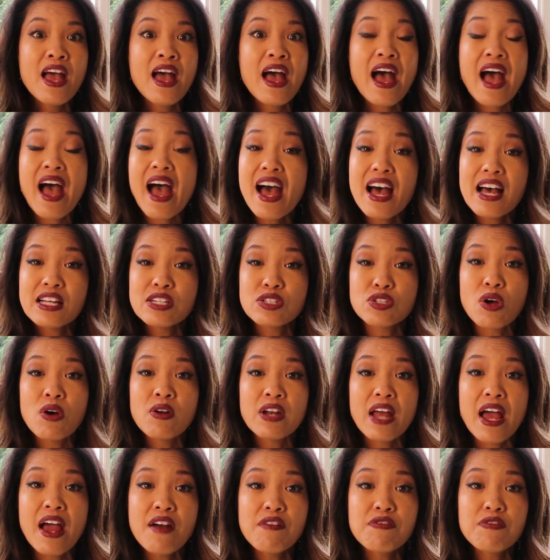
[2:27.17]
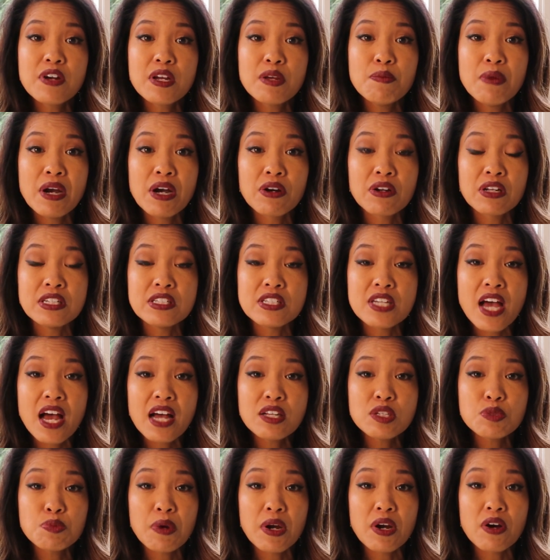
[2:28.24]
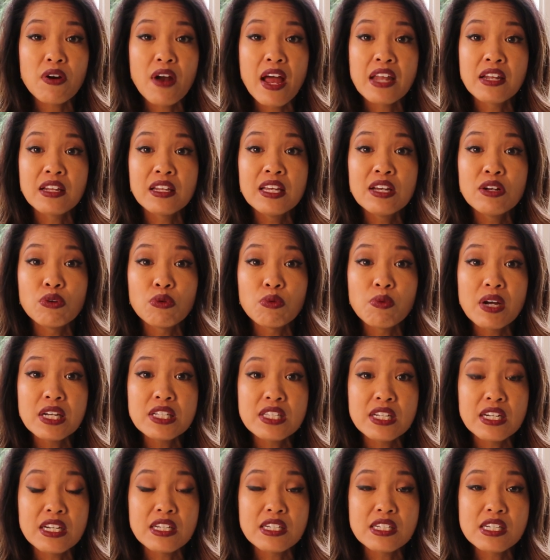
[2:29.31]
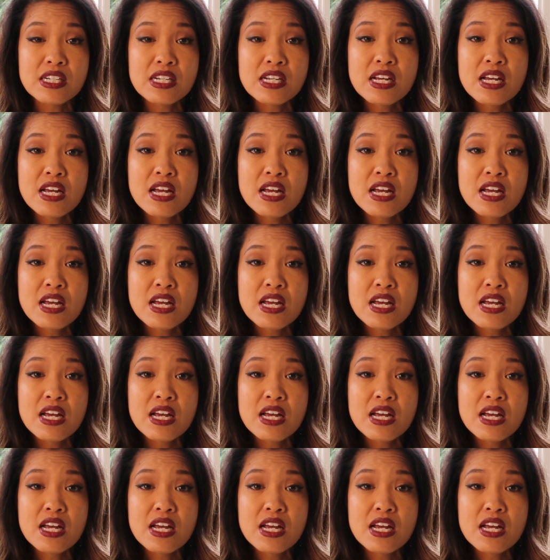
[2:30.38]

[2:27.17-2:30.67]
has on every American taxpayer and legal resident,